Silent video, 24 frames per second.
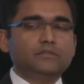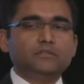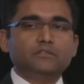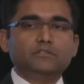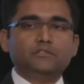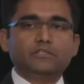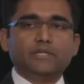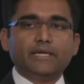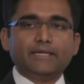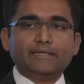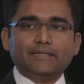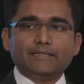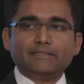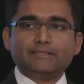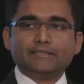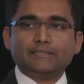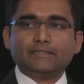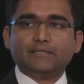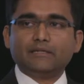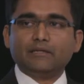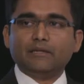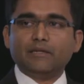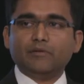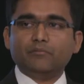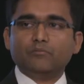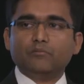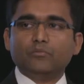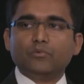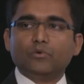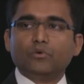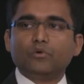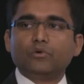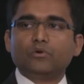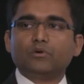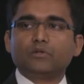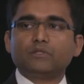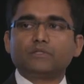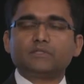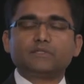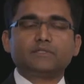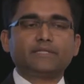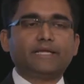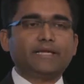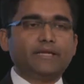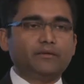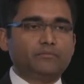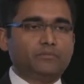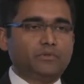genetically more
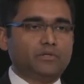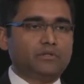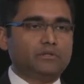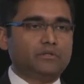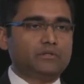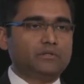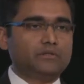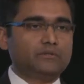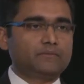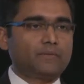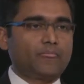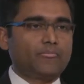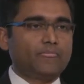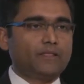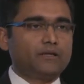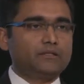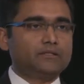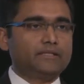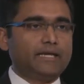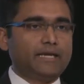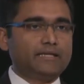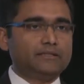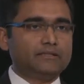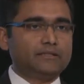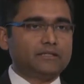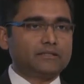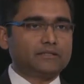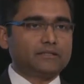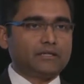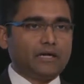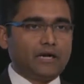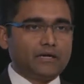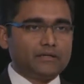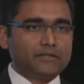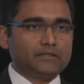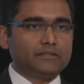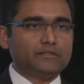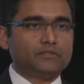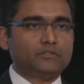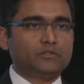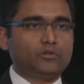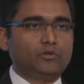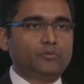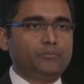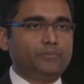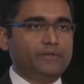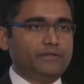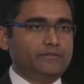stable than the current
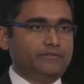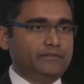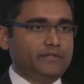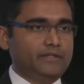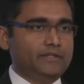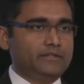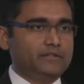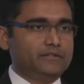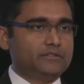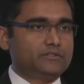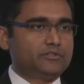OPVs.